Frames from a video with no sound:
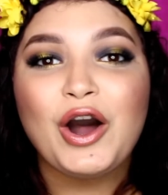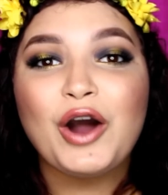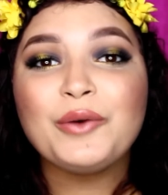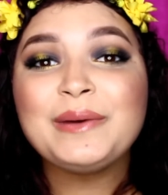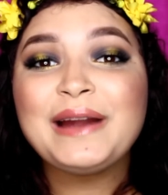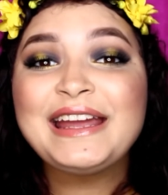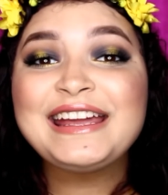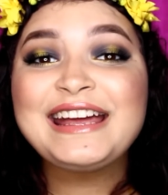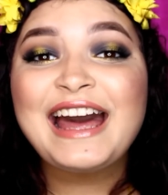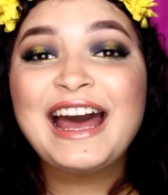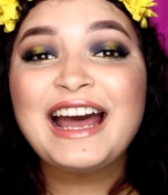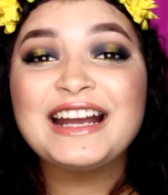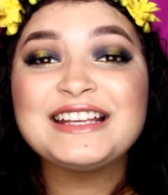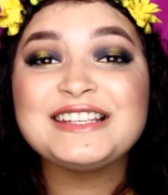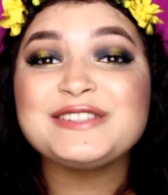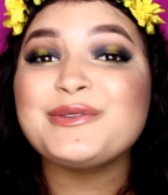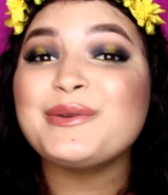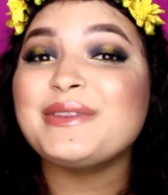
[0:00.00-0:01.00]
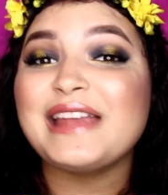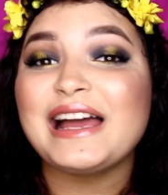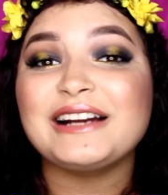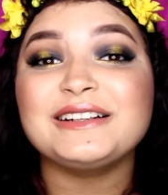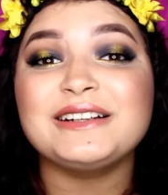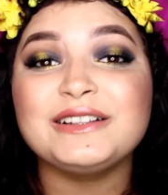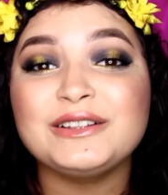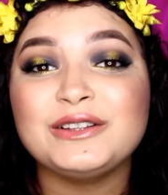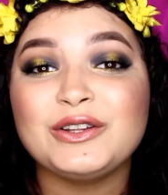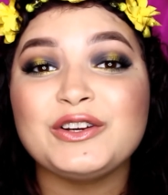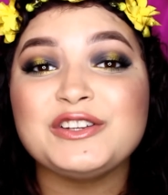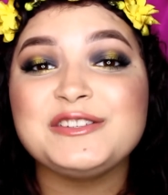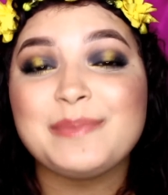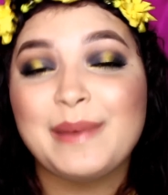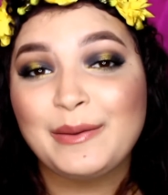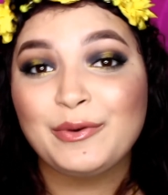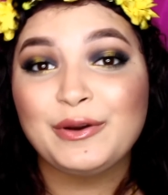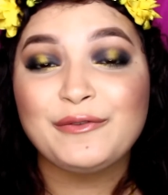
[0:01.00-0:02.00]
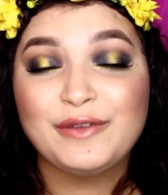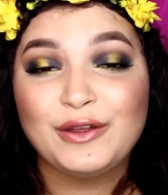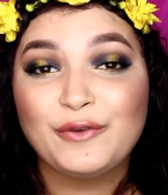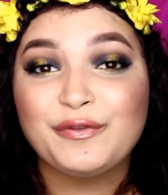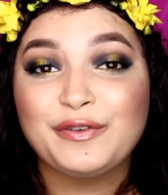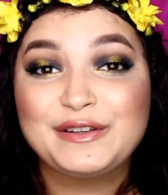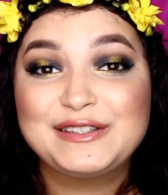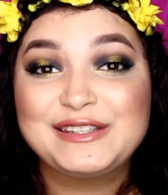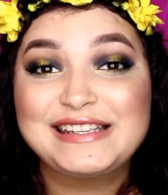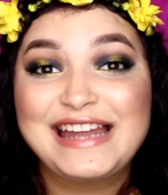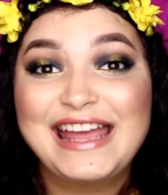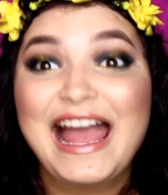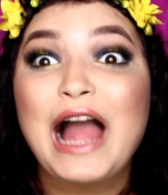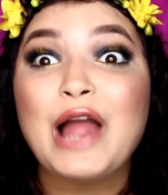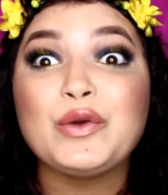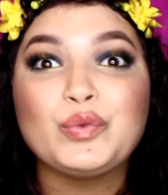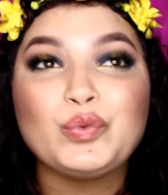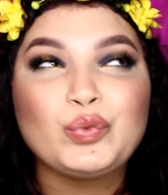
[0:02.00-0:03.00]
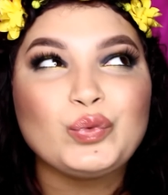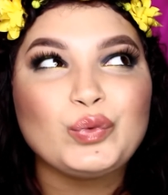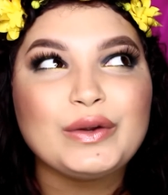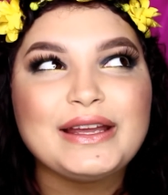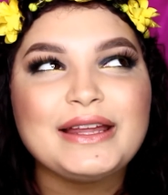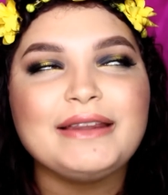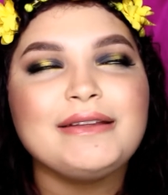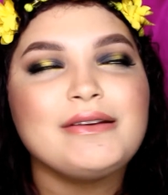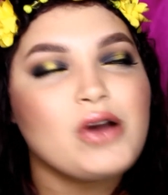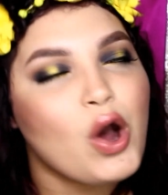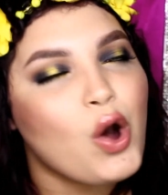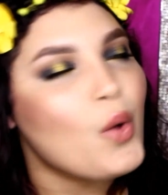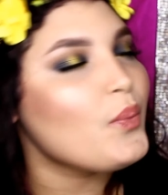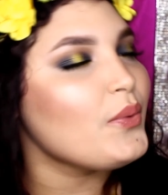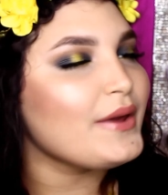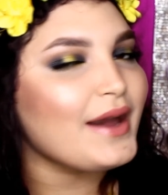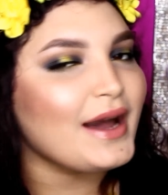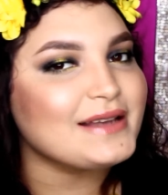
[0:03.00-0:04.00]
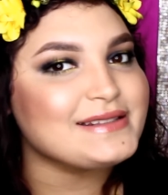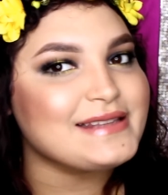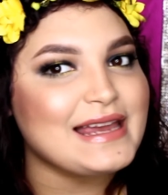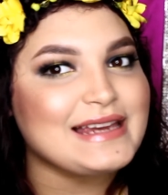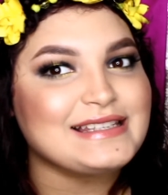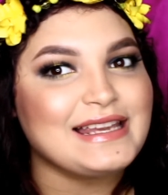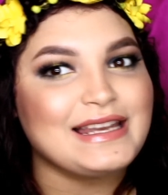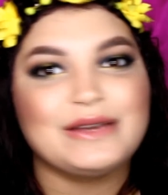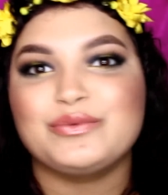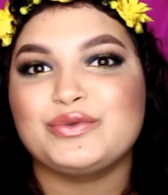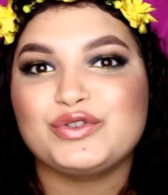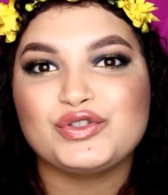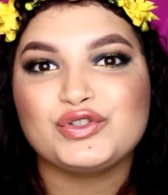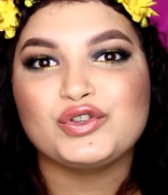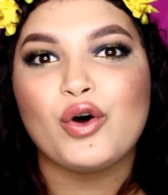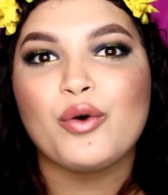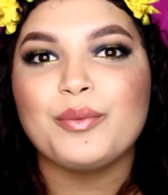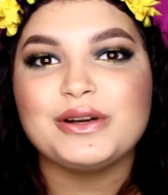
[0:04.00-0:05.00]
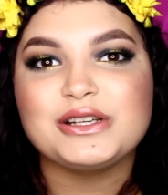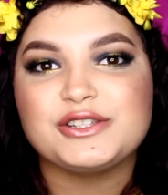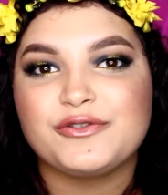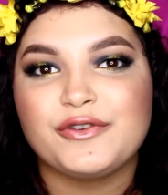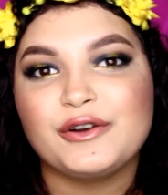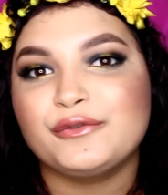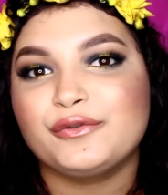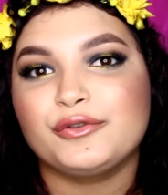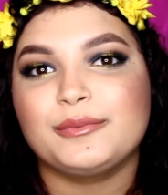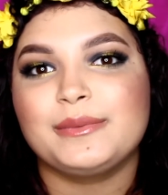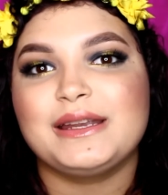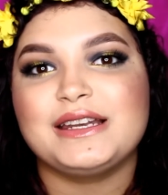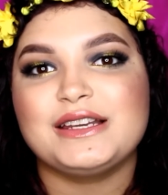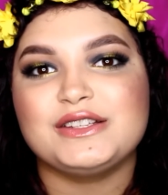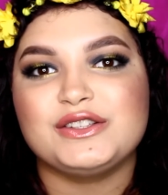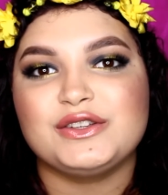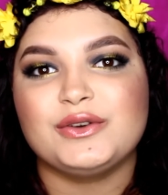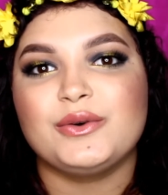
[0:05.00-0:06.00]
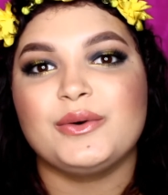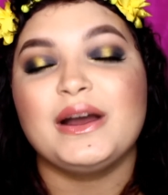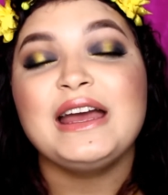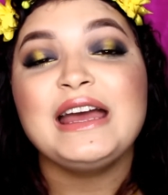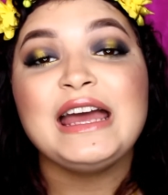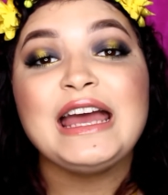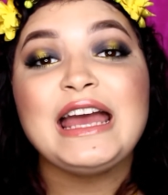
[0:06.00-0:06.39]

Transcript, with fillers: Alright guys, so that concludes my review for today. I really hope you guys liked it. It was so much fun for me to do.